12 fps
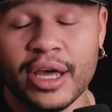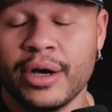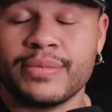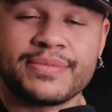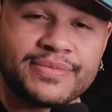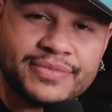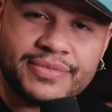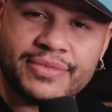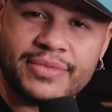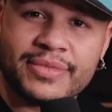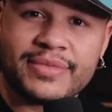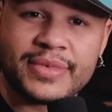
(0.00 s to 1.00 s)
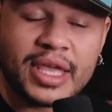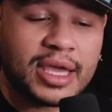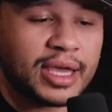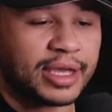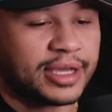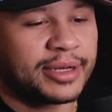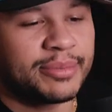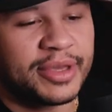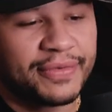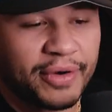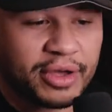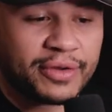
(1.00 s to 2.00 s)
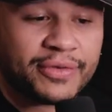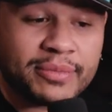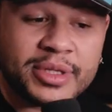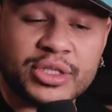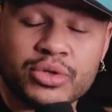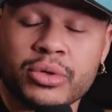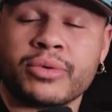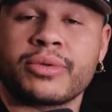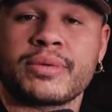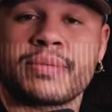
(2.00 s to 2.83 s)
no, it couldn't be further from the truth.